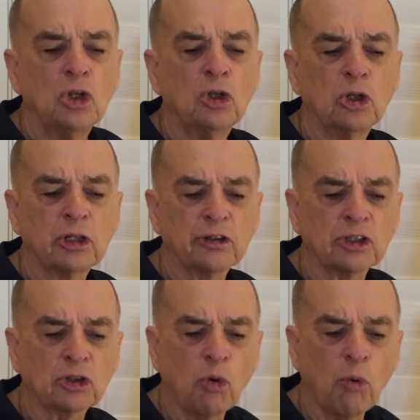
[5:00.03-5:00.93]
Look at
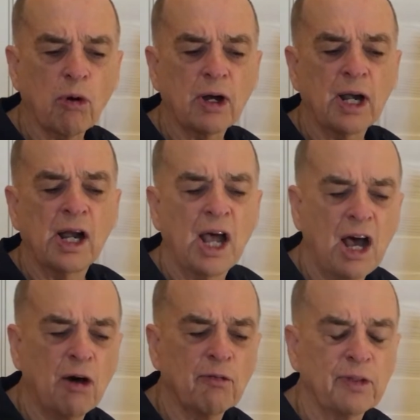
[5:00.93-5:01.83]
the core and
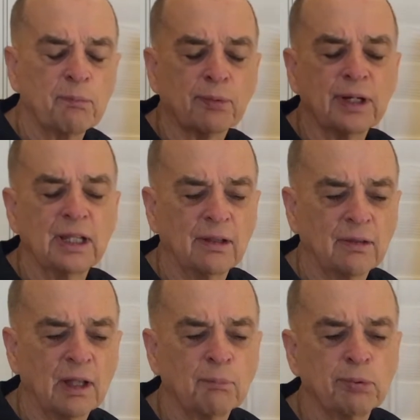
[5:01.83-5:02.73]
how they breathe
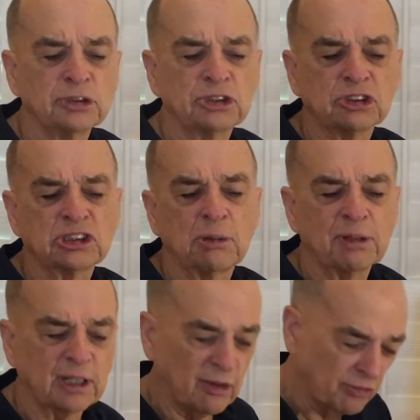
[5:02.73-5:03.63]
and push their
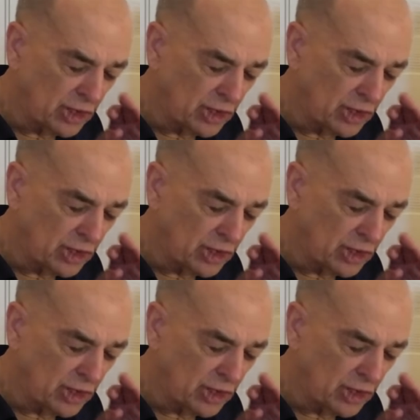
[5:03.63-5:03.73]
stomach out.